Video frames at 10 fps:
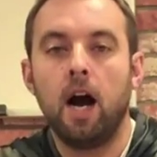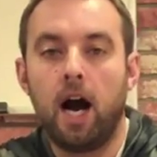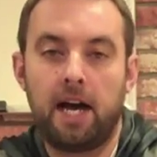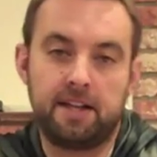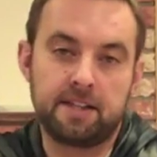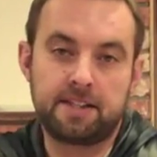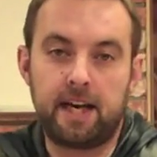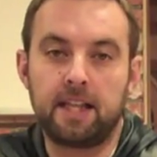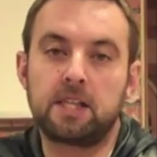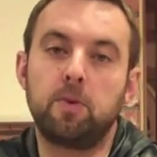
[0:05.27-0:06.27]
Hi, this is
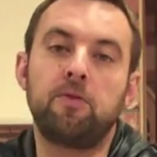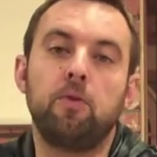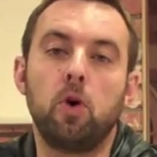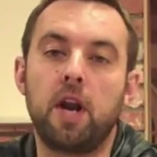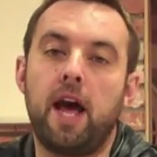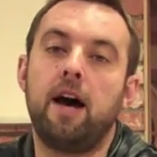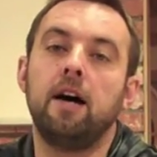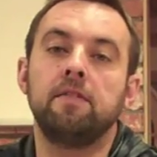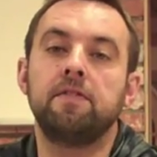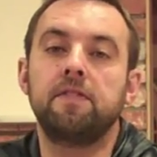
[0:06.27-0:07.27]
Alex with Four and a
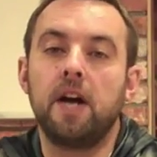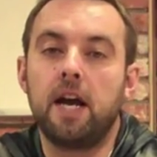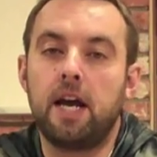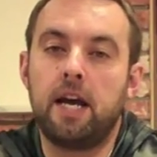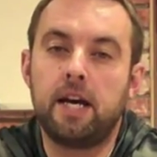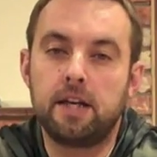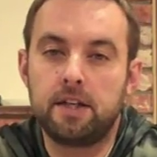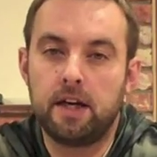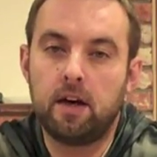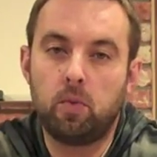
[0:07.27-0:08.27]
Half, and
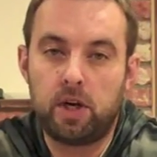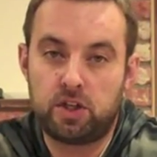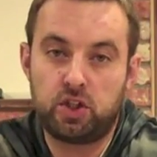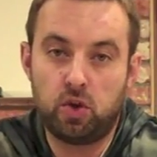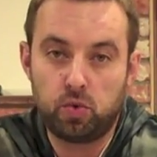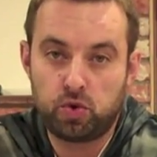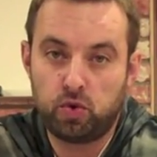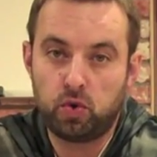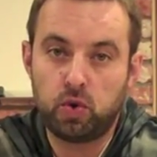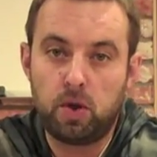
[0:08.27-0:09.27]
uh, we are
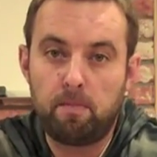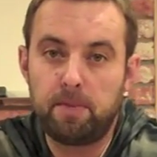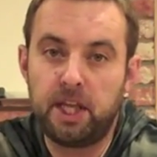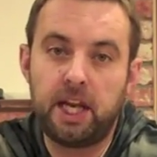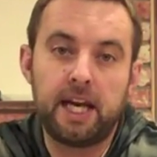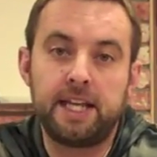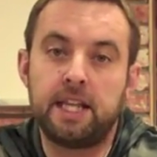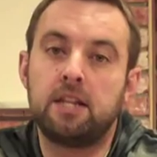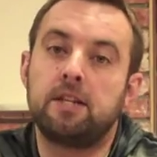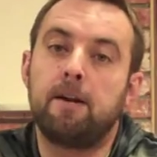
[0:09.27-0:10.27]
social media and
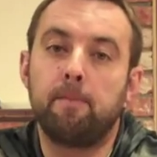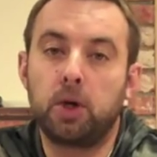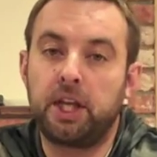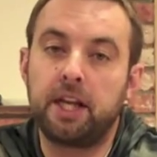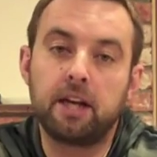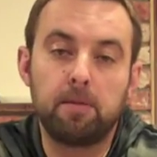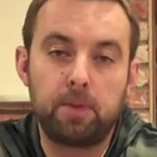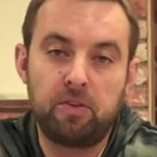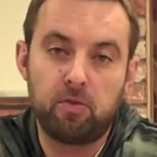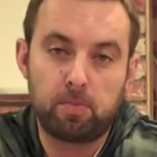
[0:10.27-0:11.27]
internet marketing
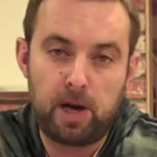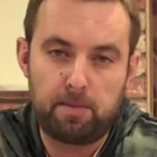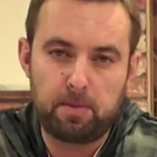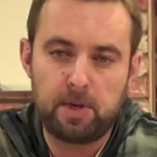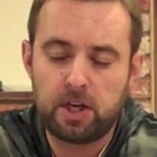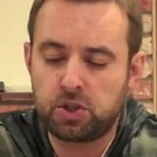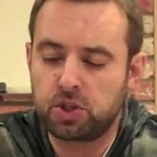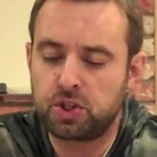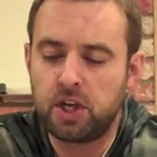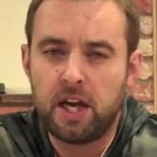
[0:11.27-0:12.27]
company for property
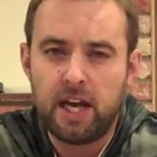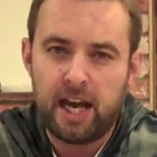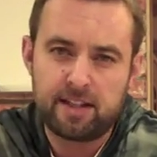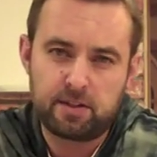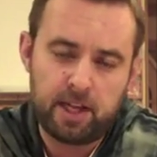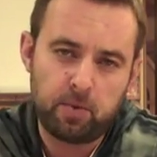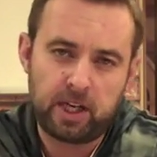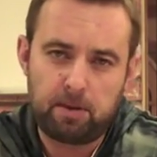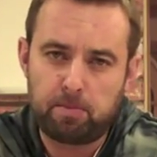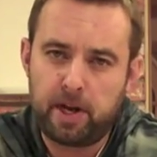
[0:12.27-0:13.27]
managers. And today we're
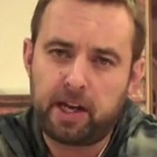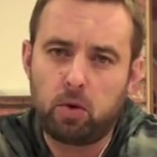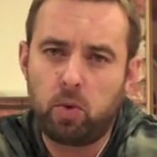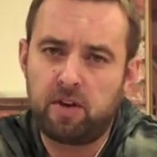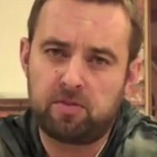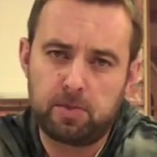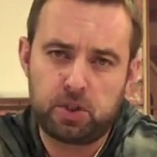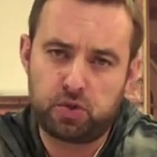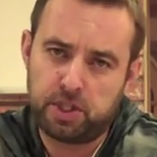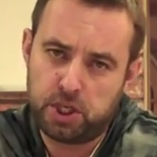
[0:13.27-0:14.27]
going to break away from the
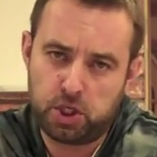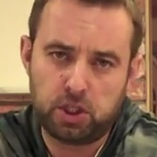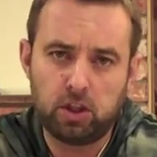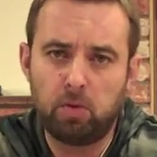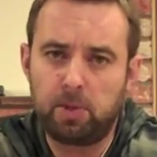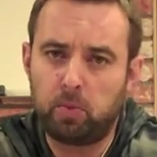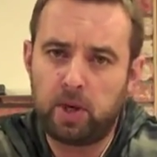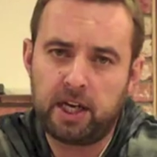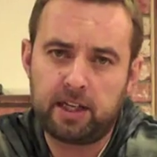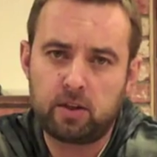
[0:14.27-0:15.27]
tradition a little bit. We're
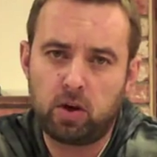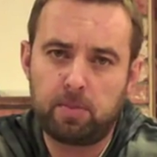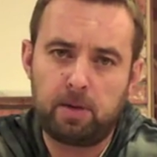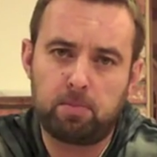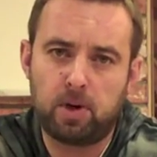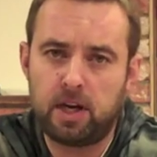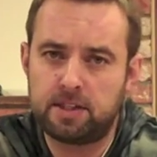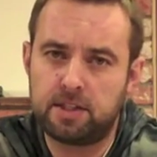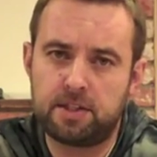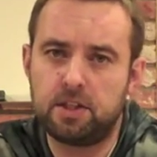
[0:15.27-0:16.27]
not going to talk about
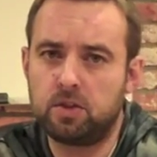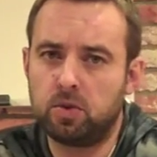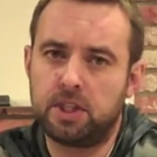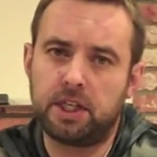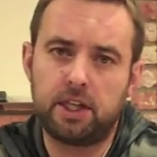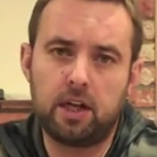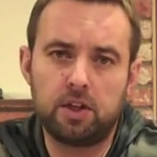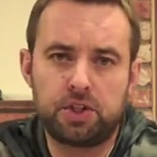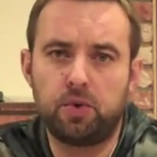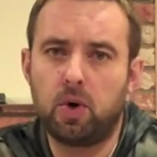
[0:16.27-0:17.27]
processes or
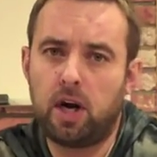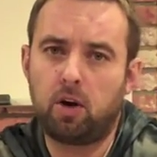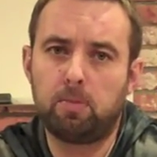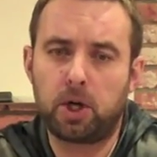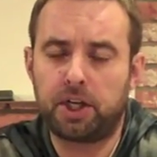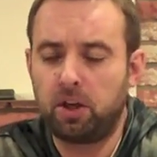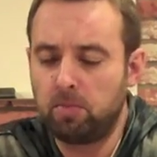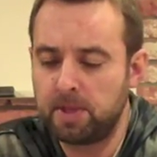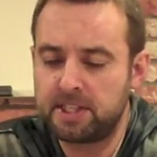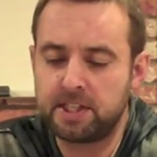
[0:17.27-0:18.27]
technology or how to market your
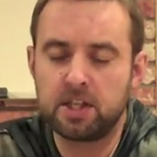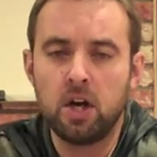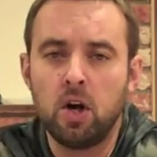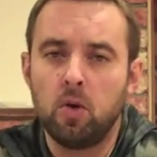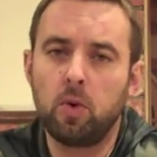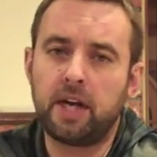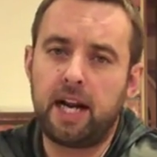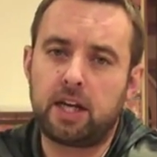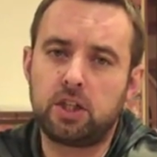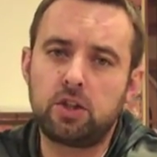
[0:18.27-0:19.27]
business. We're going to
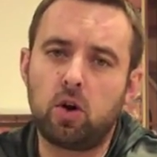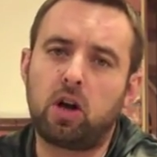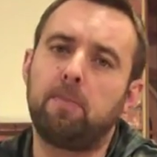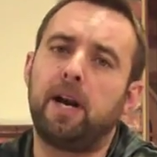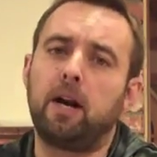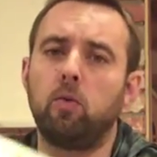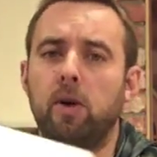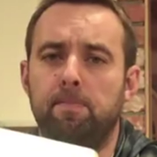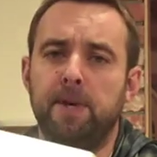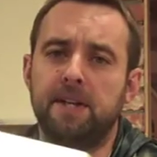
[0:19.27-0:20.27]
actually talk about
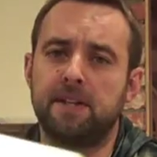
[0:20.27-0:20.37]
equipment.